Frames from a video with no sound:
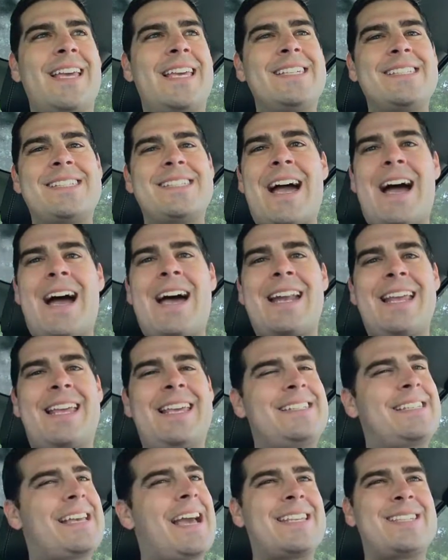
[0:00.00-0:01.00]
He's got
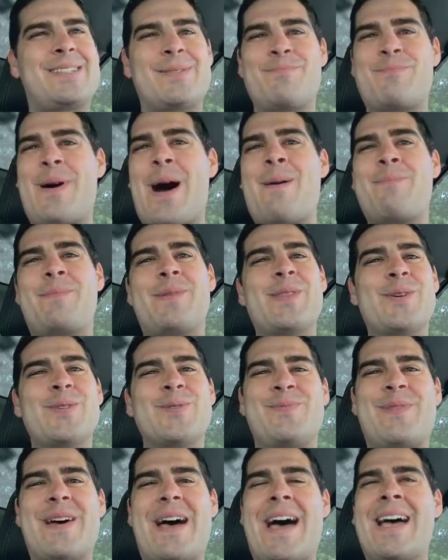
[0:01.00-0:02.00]
some pop in
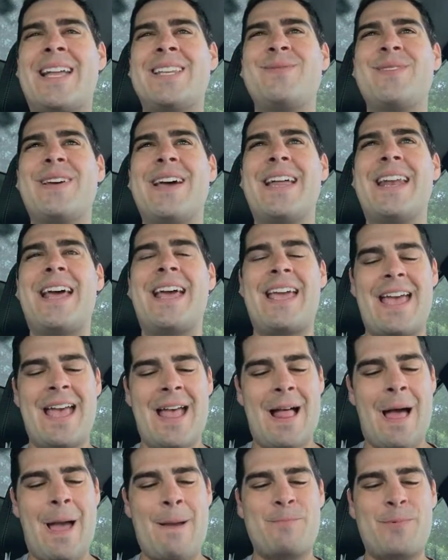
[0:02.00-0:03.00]
those pads, man. I
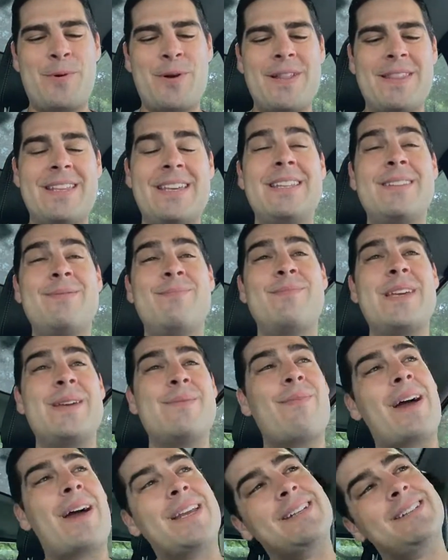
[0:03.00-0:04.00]
put in
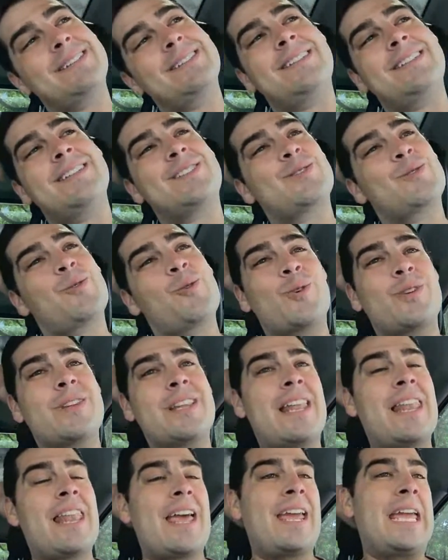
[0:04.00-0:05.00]
my Discord
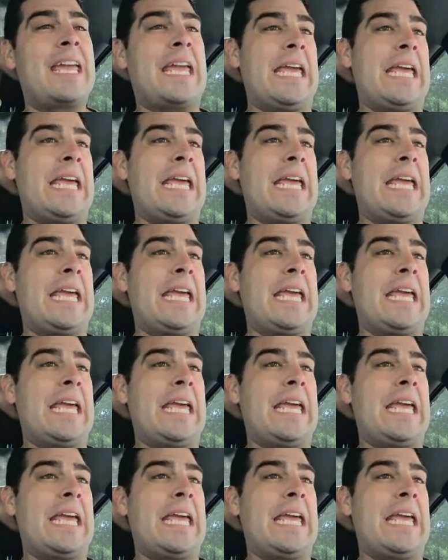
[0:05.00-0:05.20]
that like